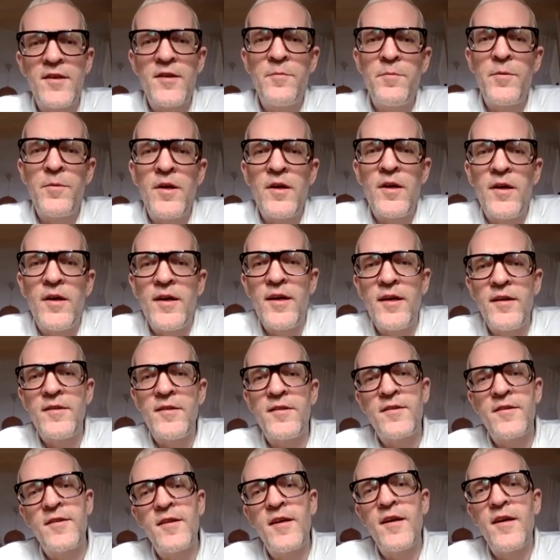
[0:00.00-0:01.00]
but
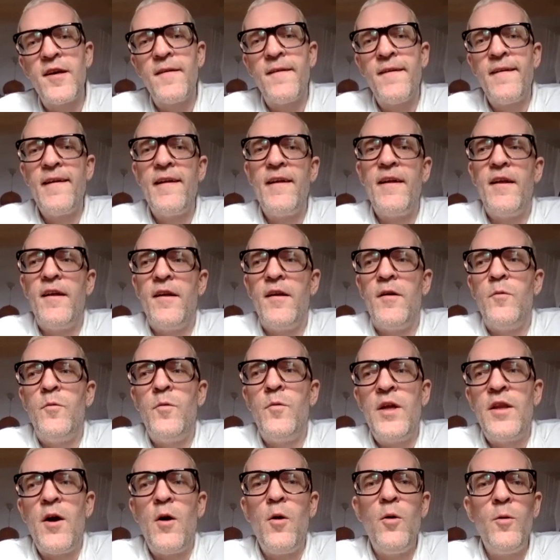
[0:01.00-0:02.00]

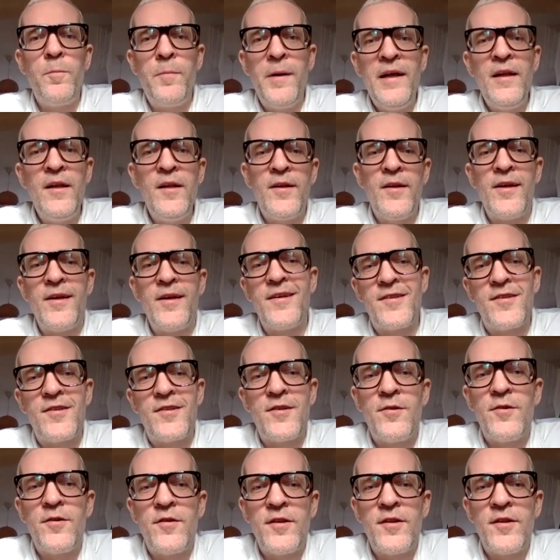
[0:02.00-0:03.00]
with old buildings, you
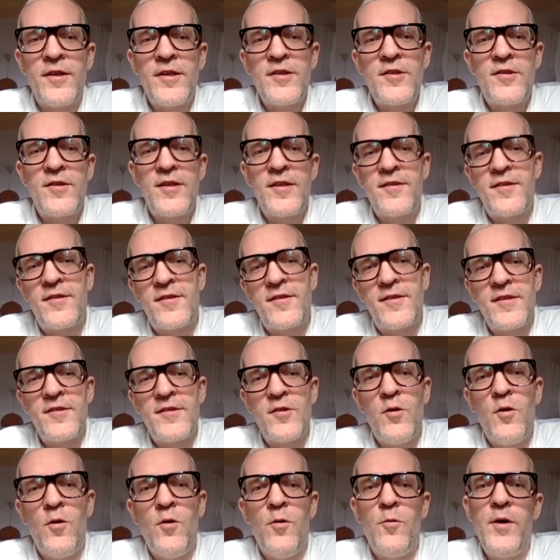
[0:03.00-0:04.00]
know, there's
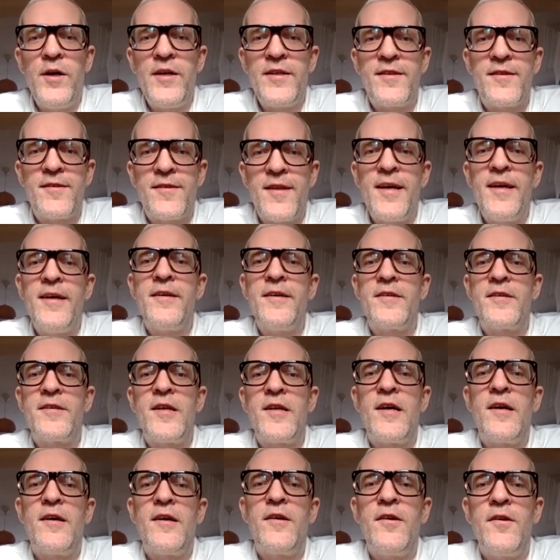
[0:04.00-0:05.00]
always things
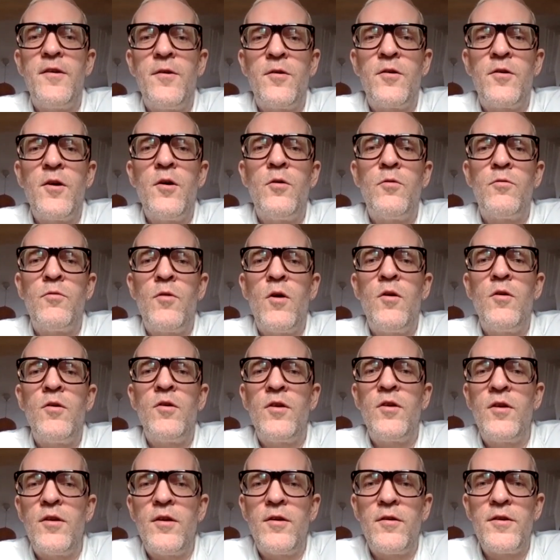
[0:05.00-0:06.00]
that, you know, go
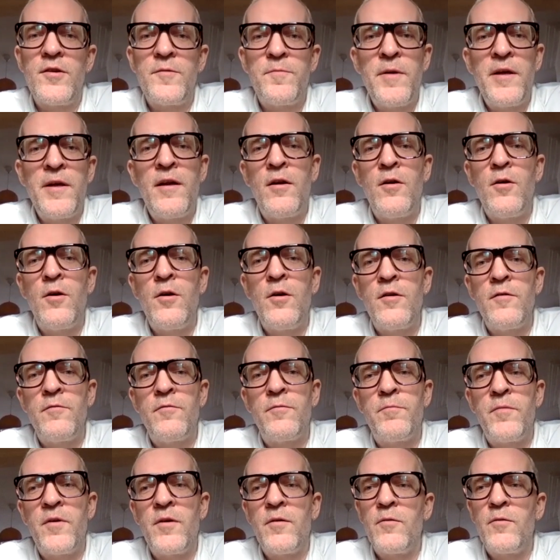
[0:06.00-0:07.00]
wrong. You know, there's been a lot of
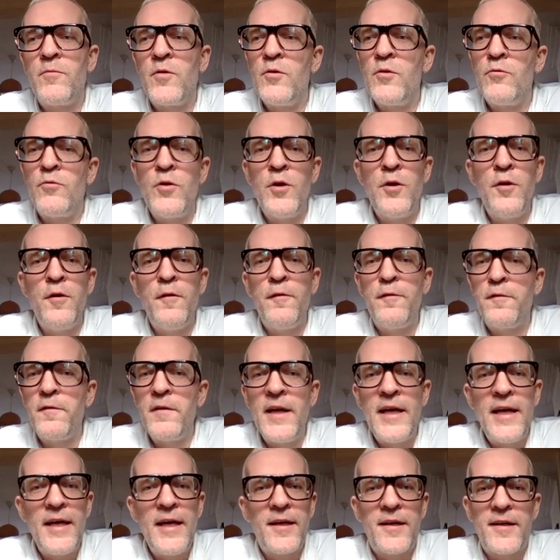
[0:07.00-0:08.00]
roof
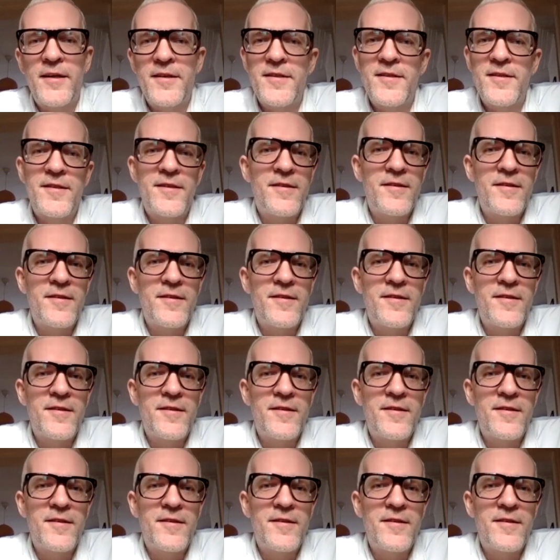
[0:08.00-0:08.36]
leaks.